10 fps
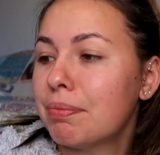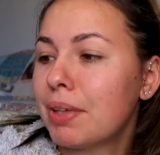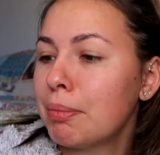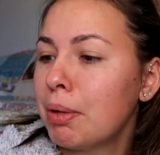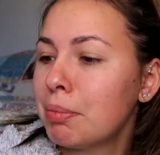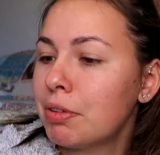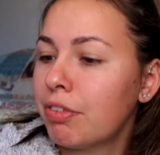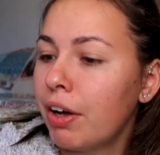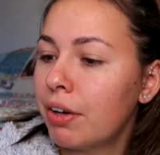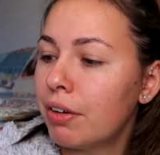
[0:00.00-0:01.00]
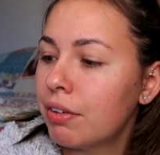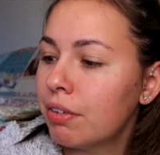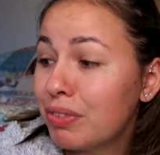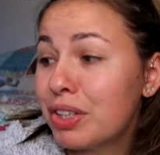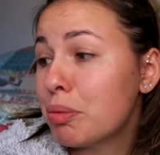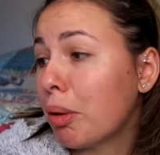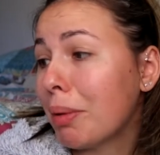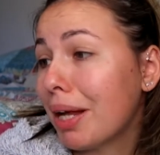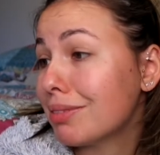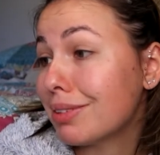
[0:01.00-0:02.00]
That might be fun. That you
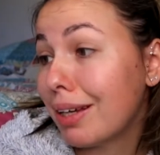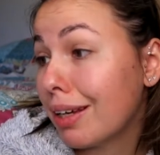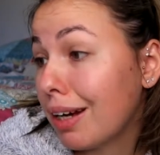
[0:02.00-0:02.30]
probably have to take